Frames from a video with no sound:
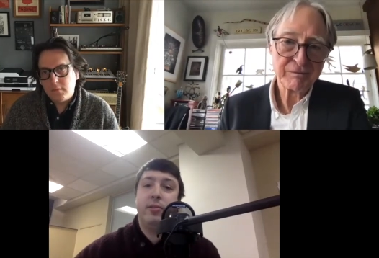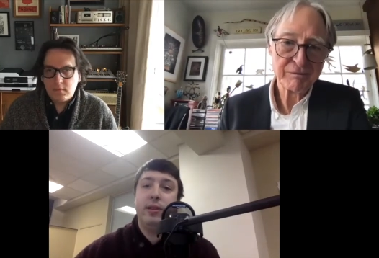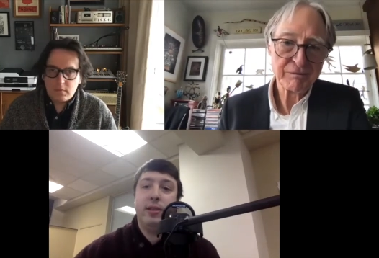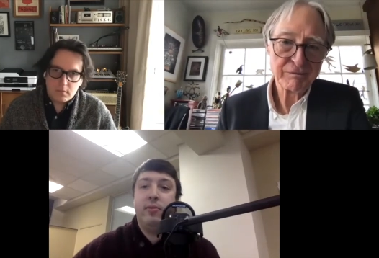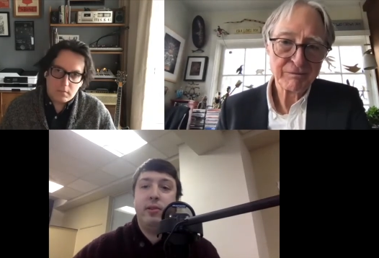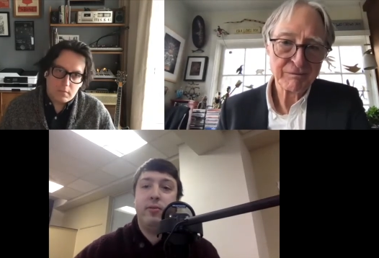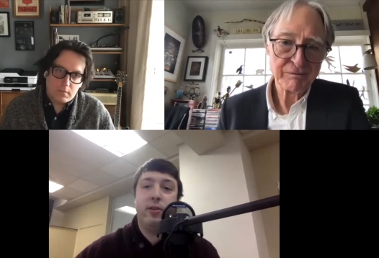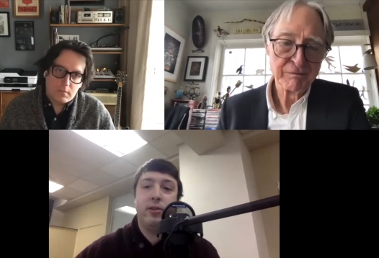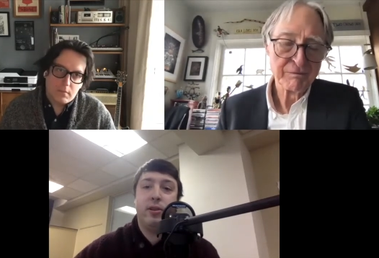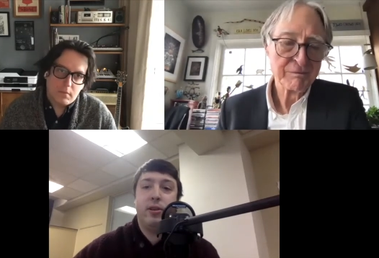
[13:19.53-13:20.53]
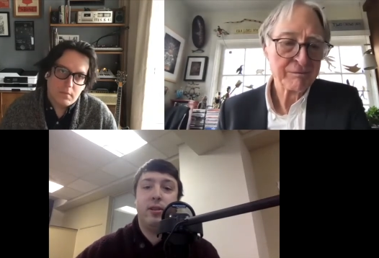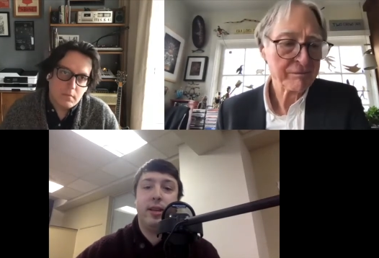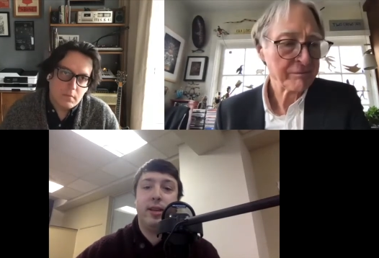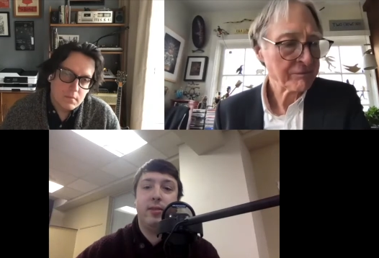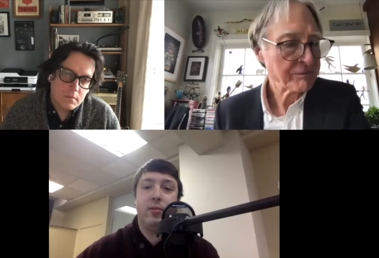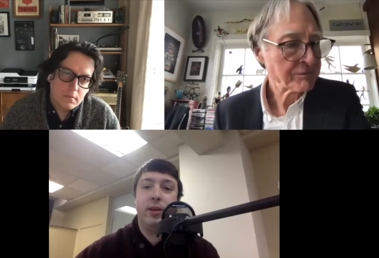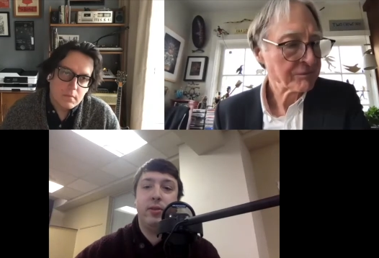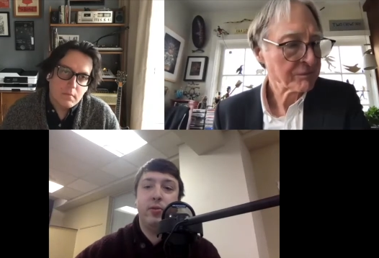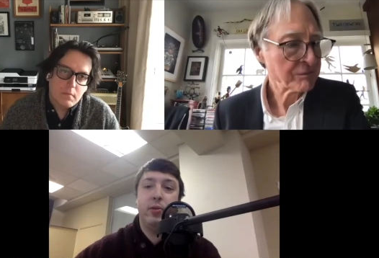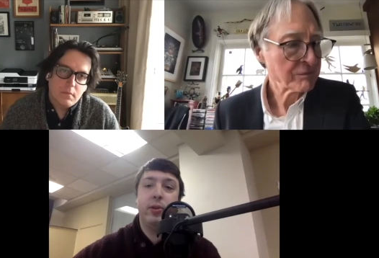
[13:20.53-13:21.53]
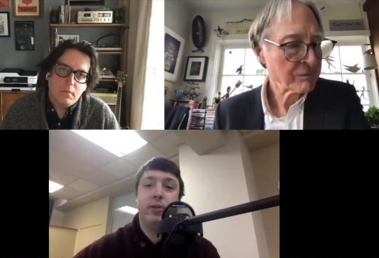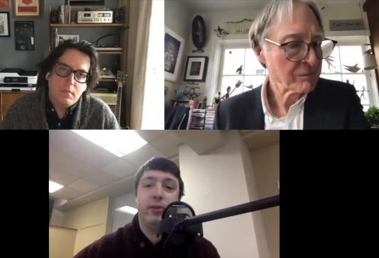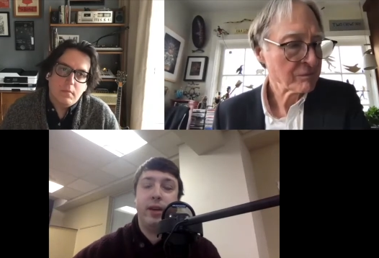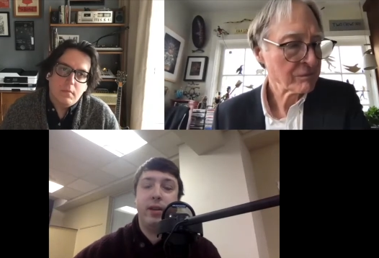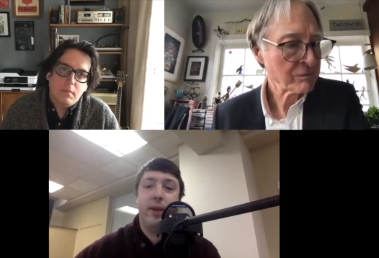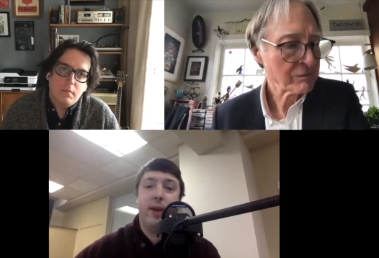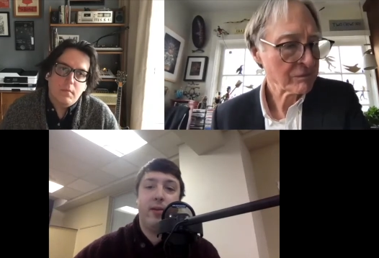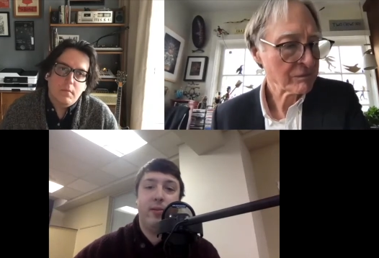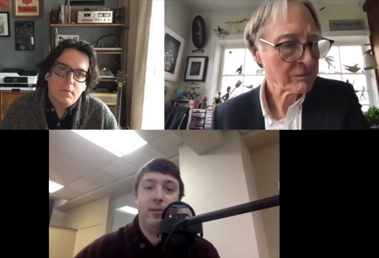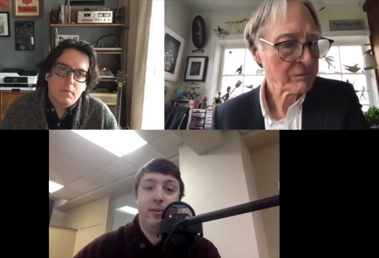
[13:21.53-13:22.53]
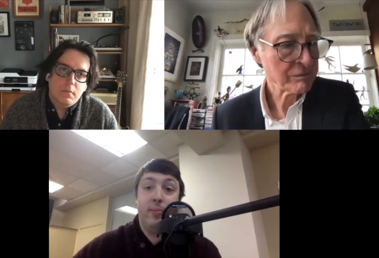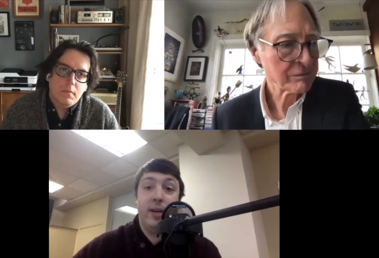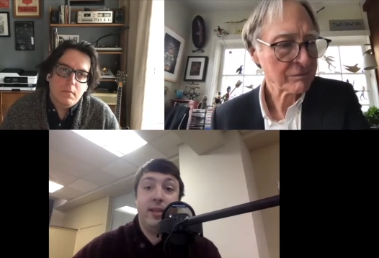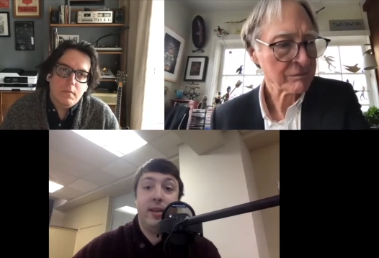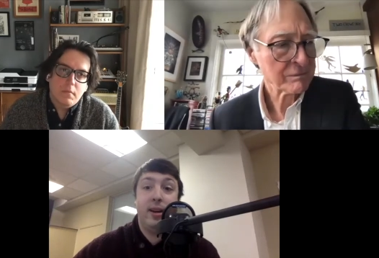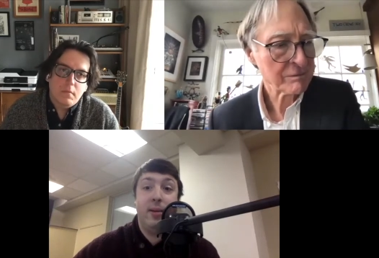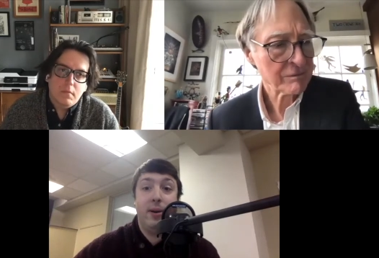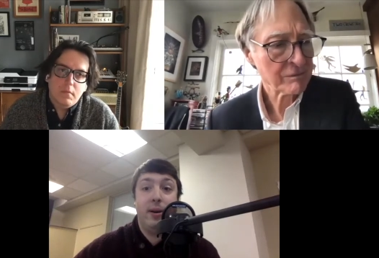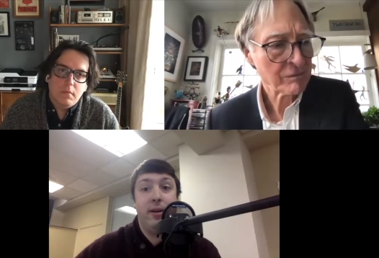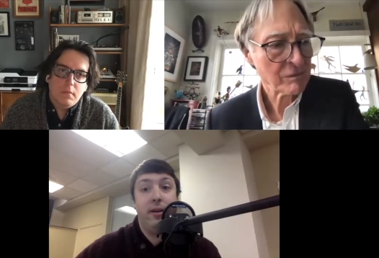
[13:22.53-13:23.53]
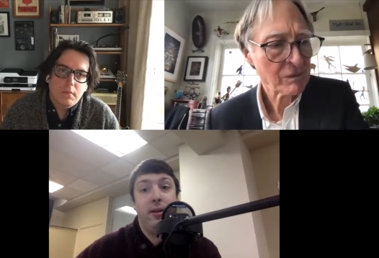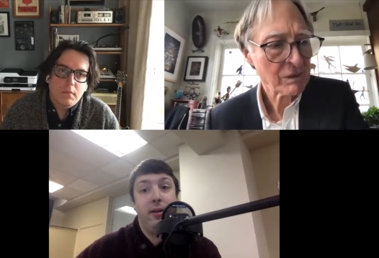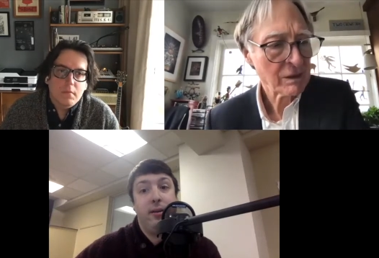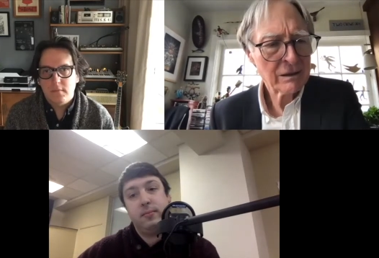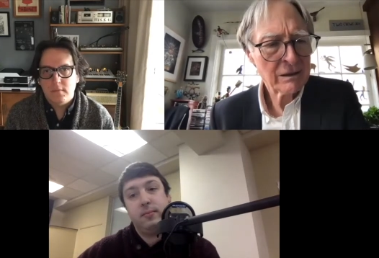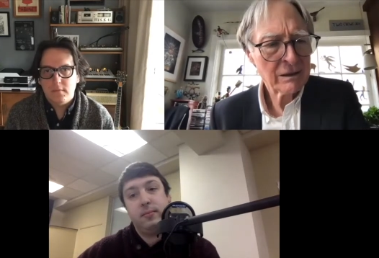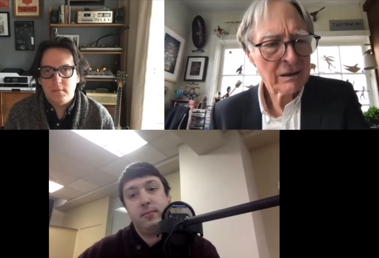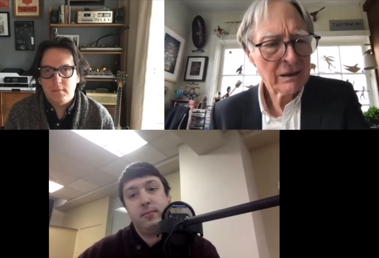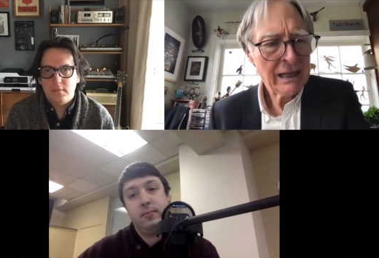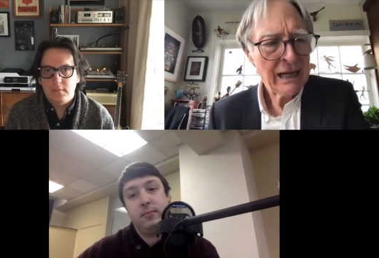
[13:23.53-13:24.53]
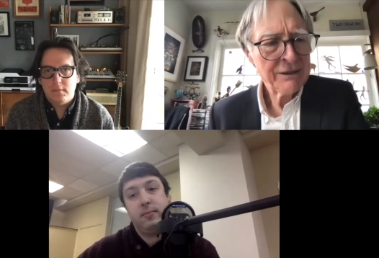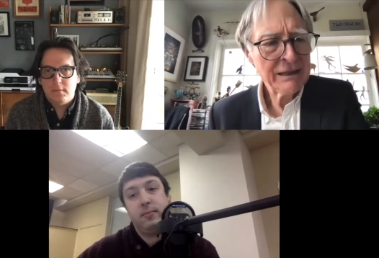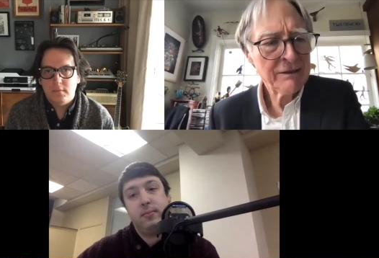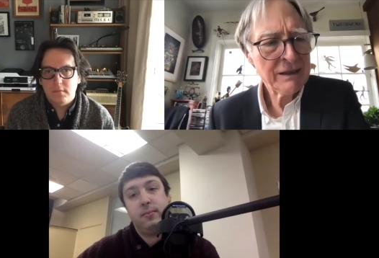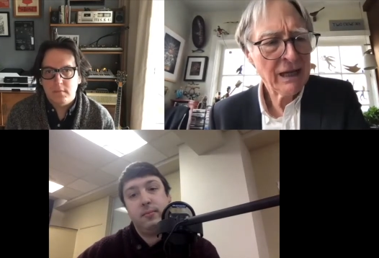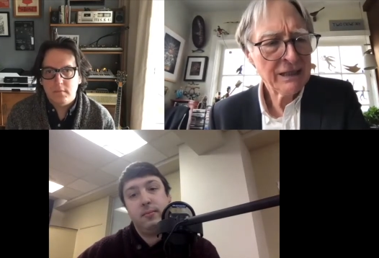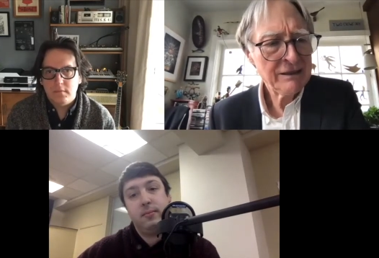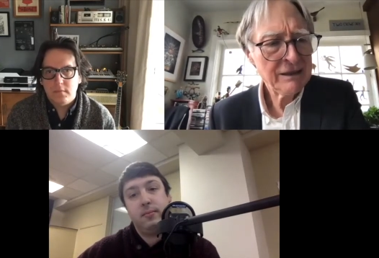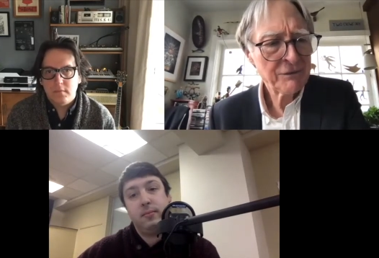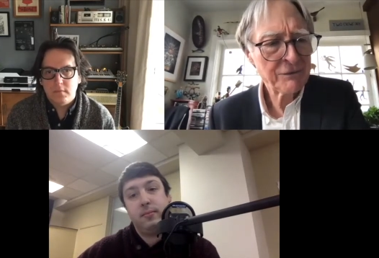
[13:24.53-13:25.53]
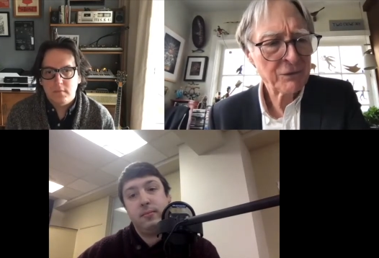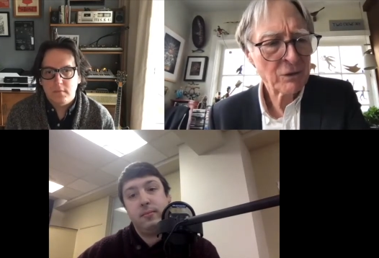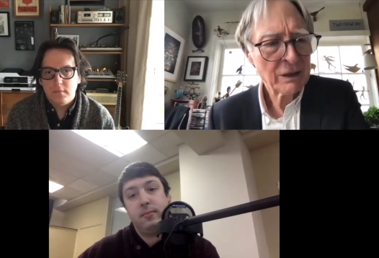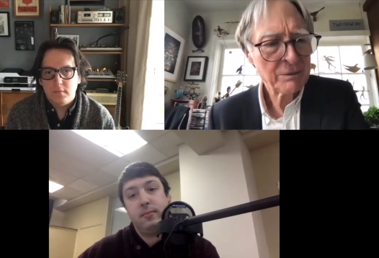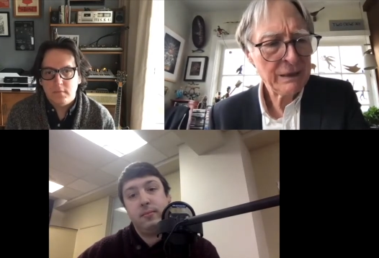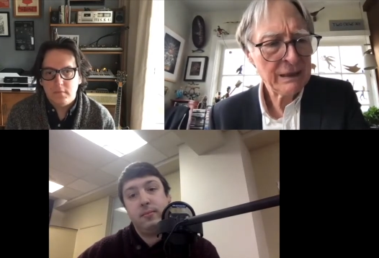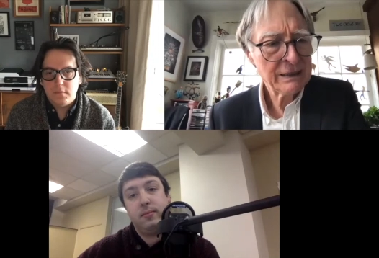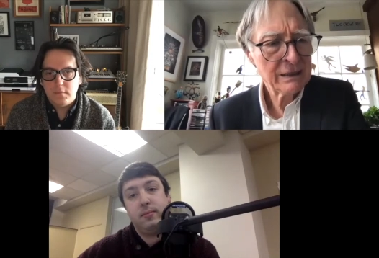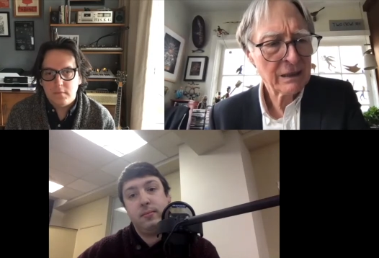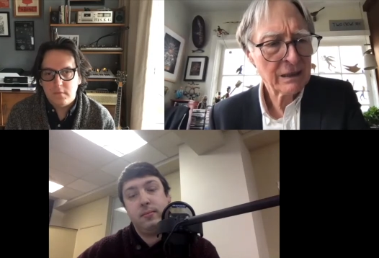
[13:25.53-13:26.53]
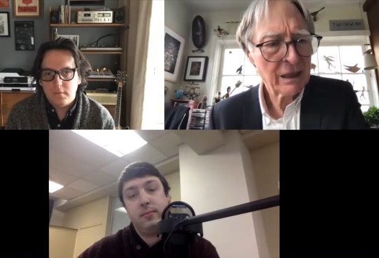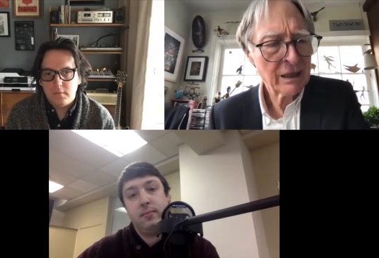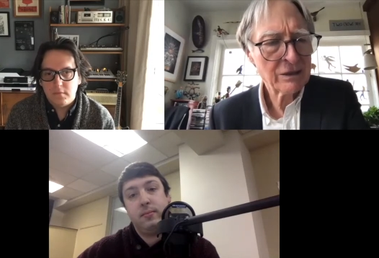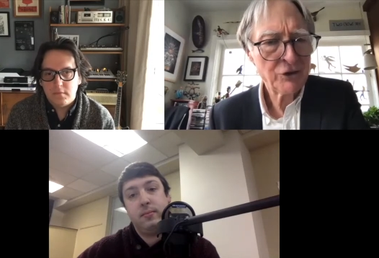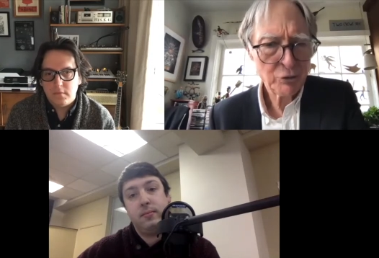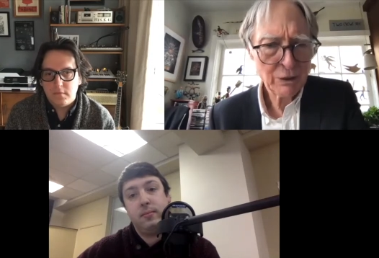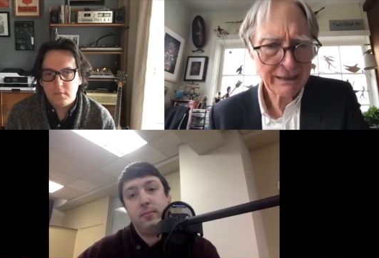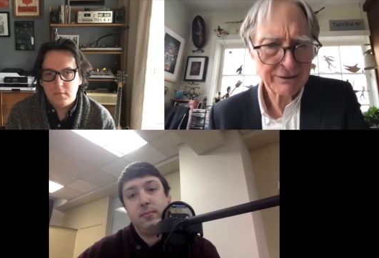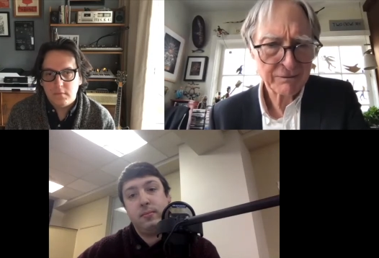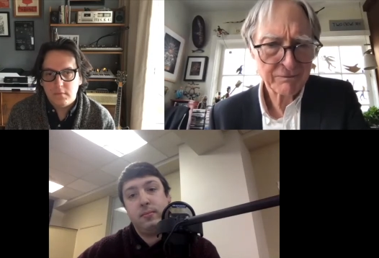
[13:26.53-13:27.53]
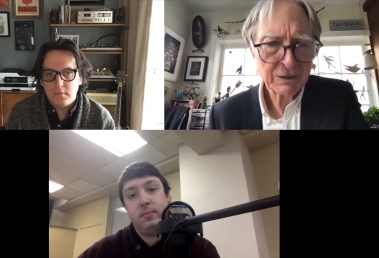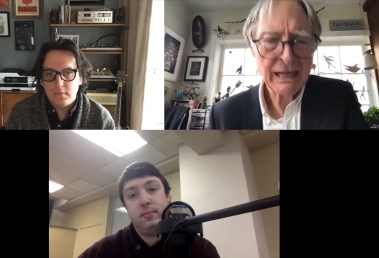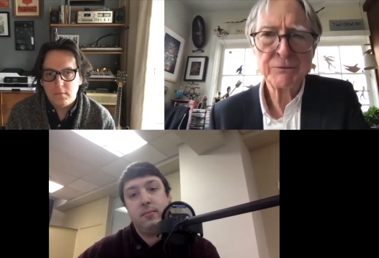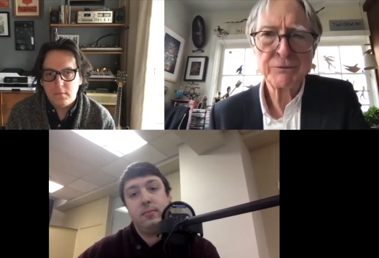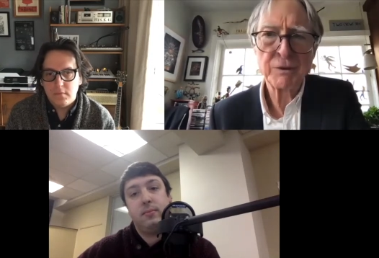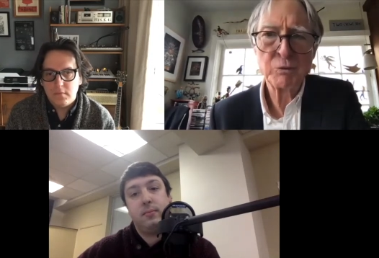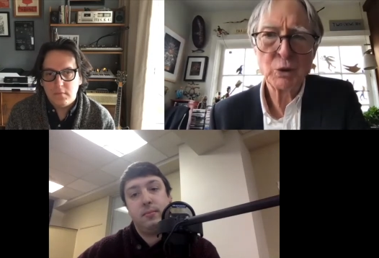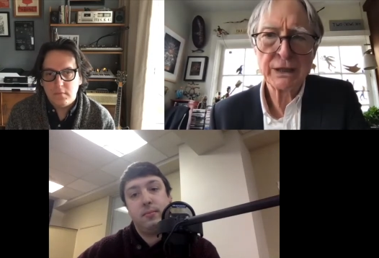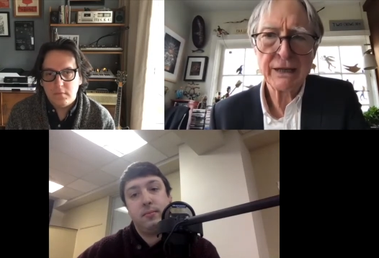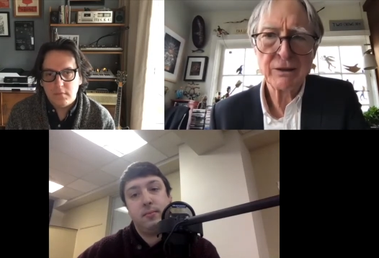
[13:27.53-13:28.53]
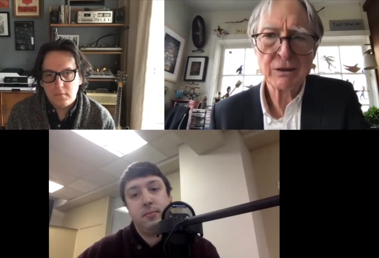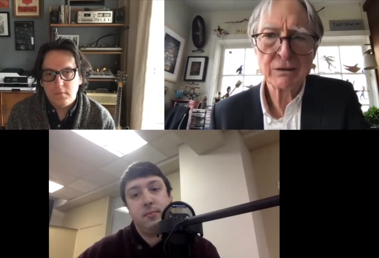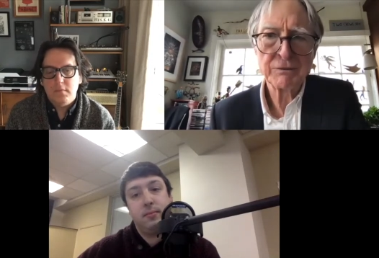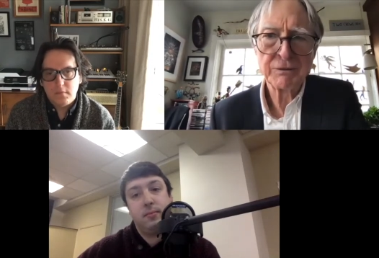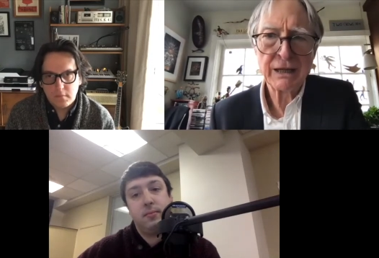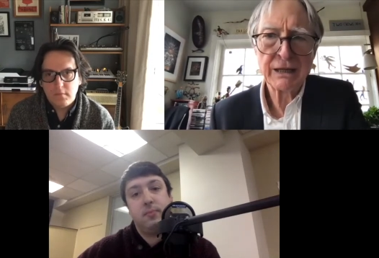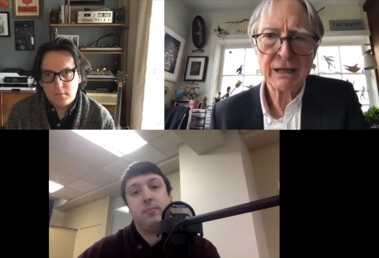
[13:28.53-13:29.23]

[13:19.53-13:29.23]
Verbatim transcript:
Speaker 1: when when you first heard things? What drew you down the path the piece ended up on?
Speaker 2: I think the idea for it being a duet came from what I heard that